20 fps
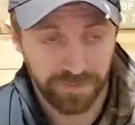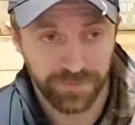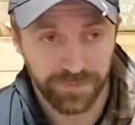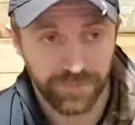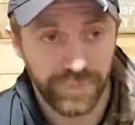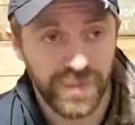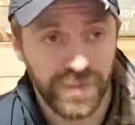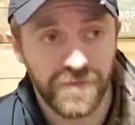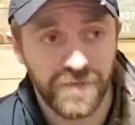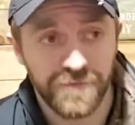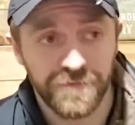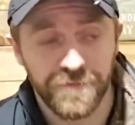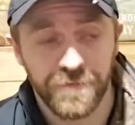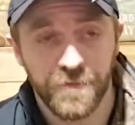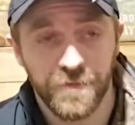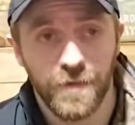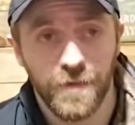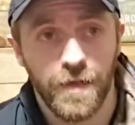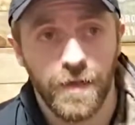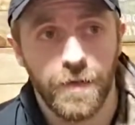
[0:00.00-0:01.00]
Beef,
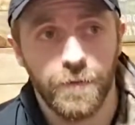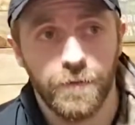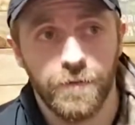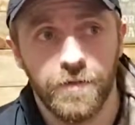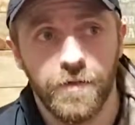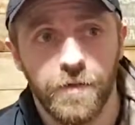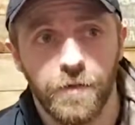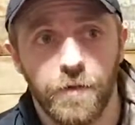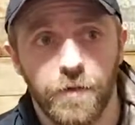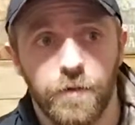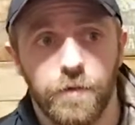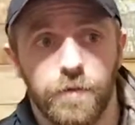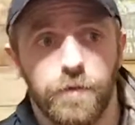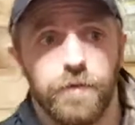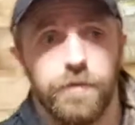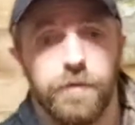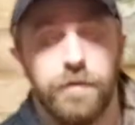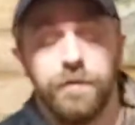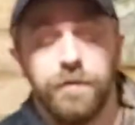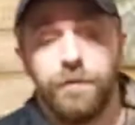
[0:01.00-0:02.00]
I would
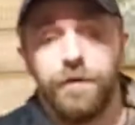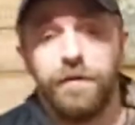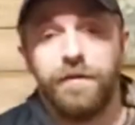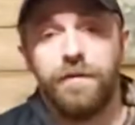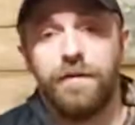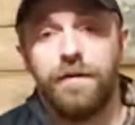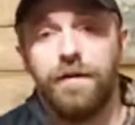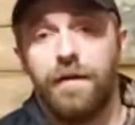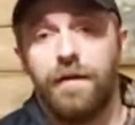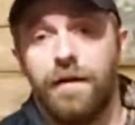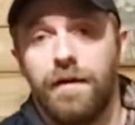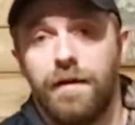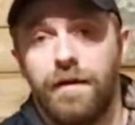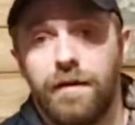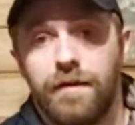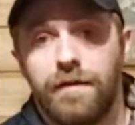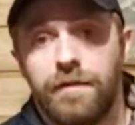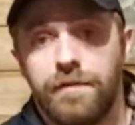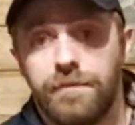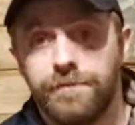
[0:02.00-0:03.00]
go with
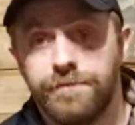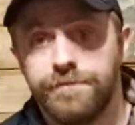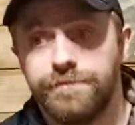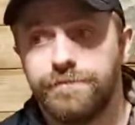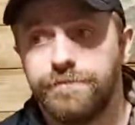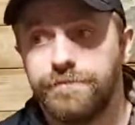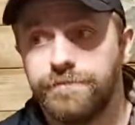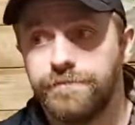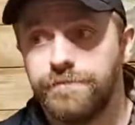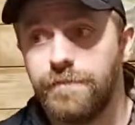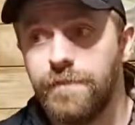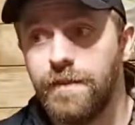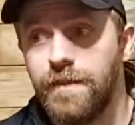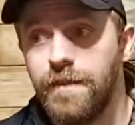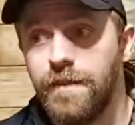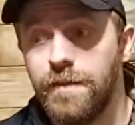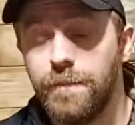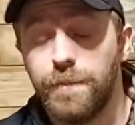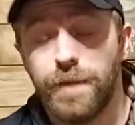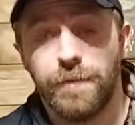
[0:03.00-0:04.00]

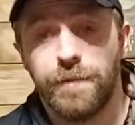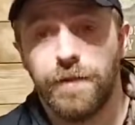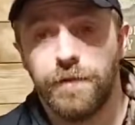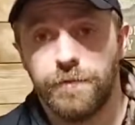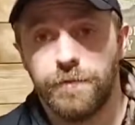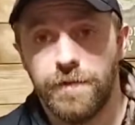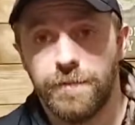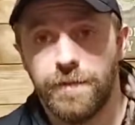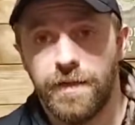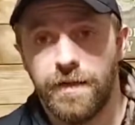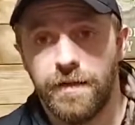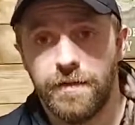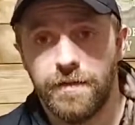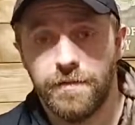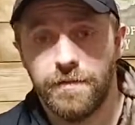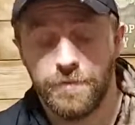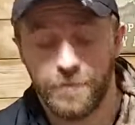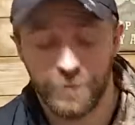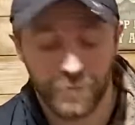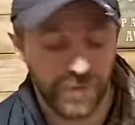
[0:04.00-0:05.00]
probably
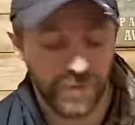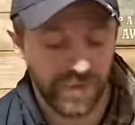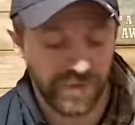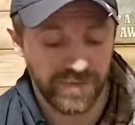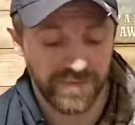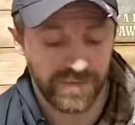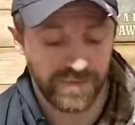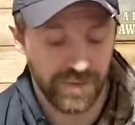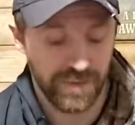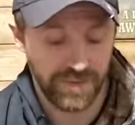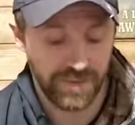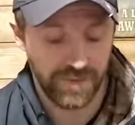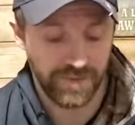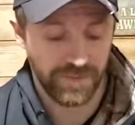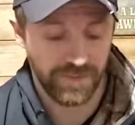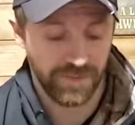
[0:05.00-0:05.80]
ribeye steak.